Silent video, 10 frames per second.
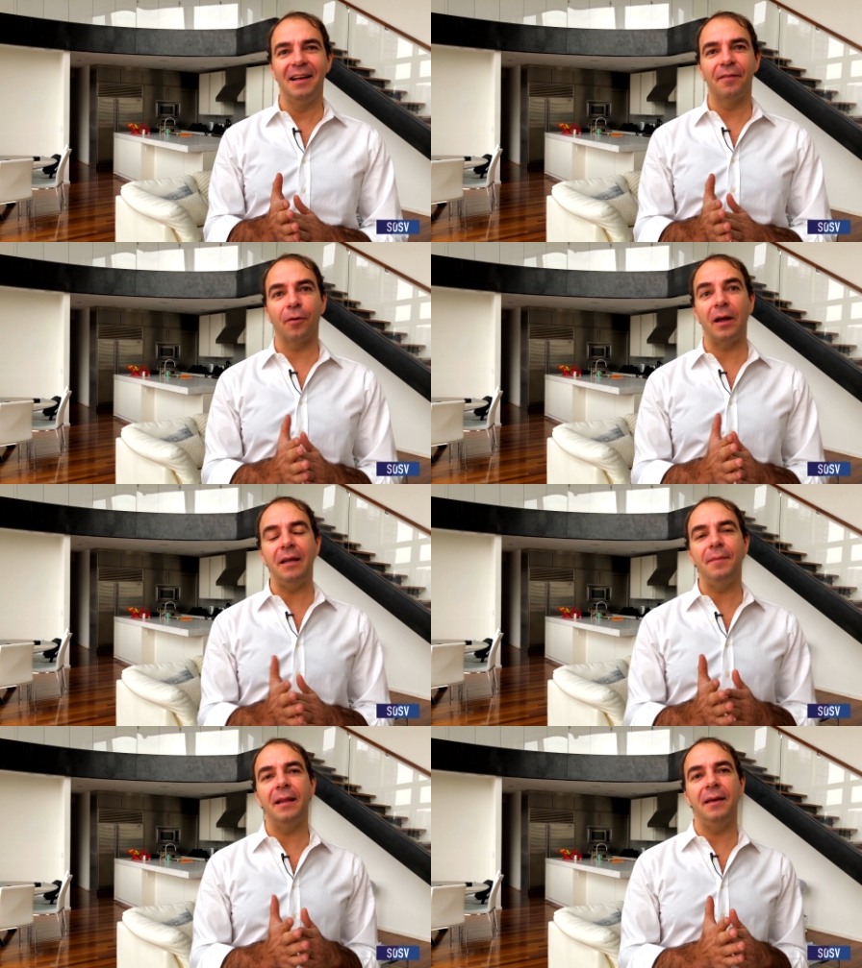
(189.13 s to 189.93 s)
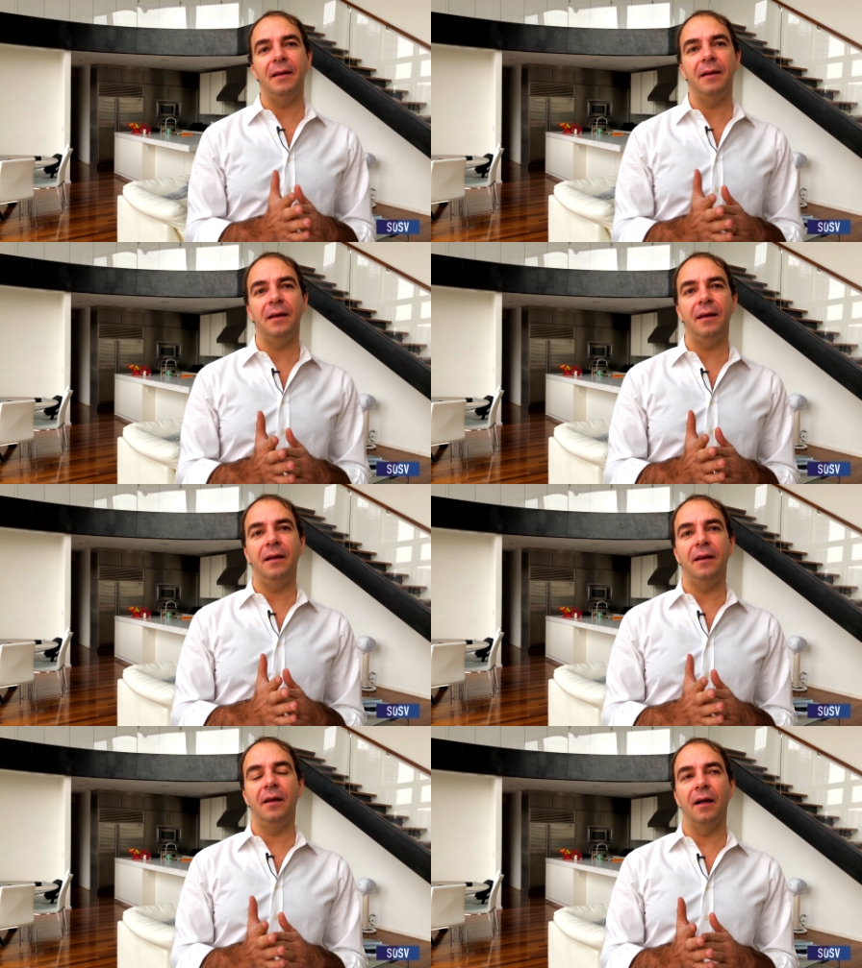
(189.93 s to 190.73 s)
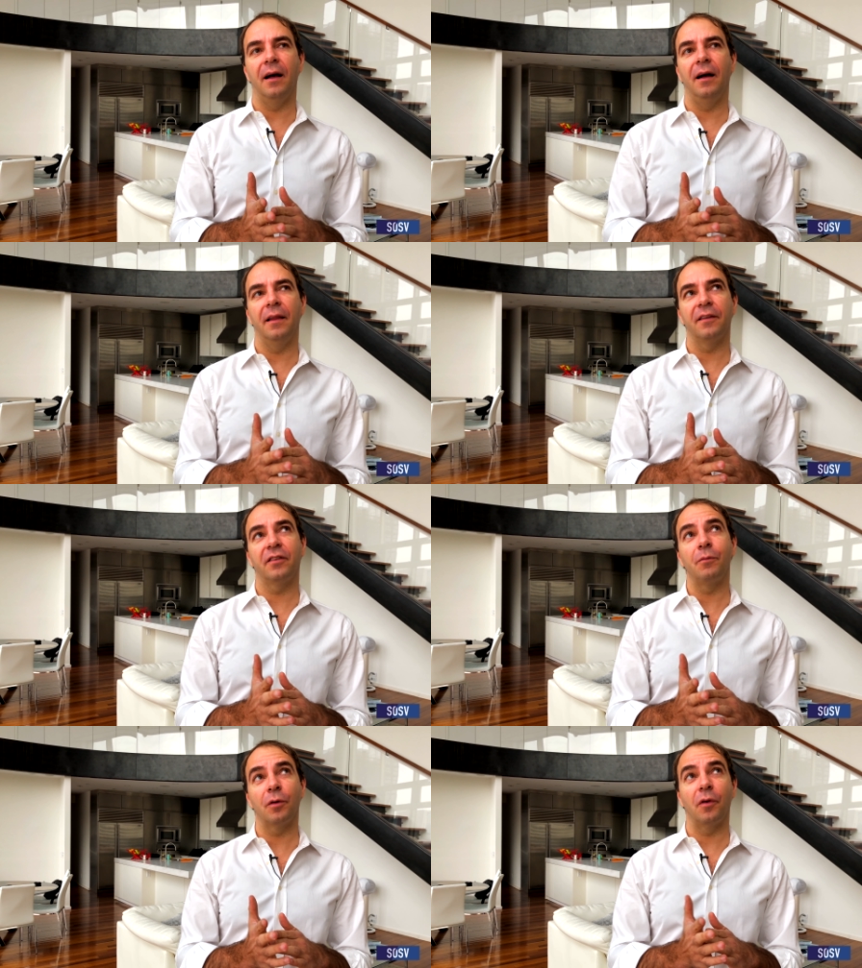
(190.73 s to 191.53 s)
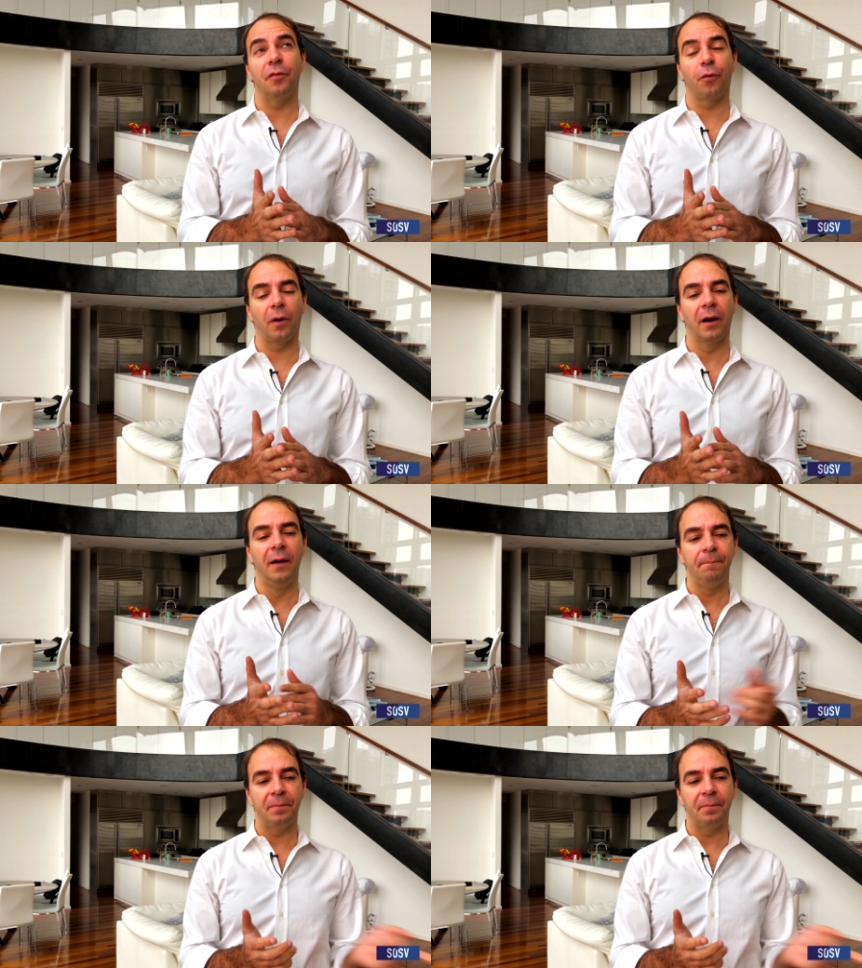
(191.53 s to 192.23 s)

for eighty million in uh, the summer of oh four.